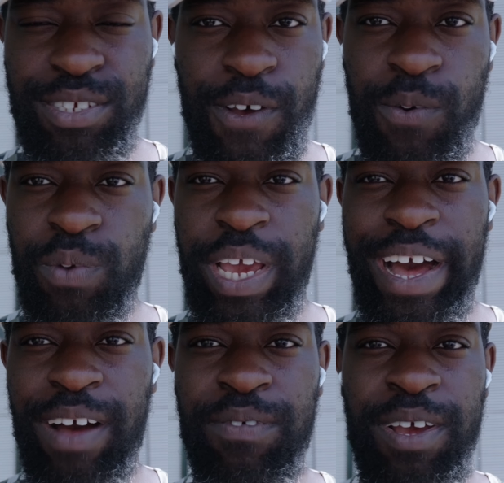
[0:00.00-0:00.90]
So we
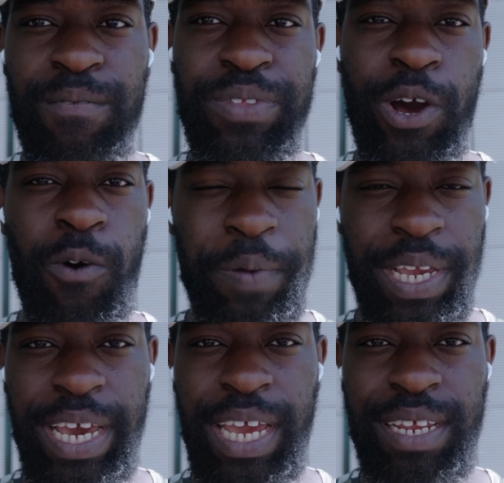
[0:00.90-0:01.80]
have the
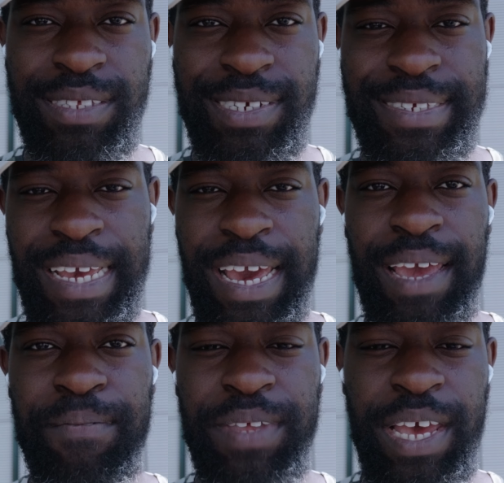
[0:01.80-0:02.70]
open gate in
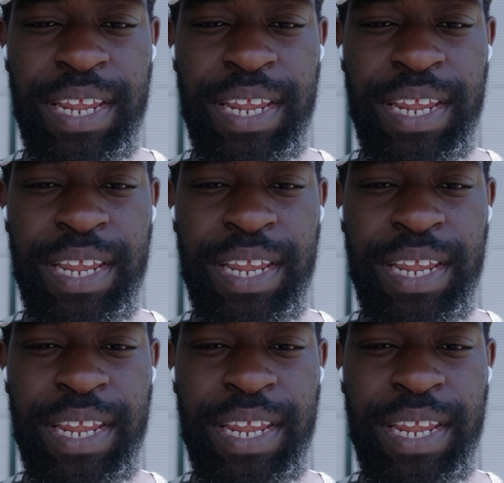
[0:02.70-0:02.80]
6K,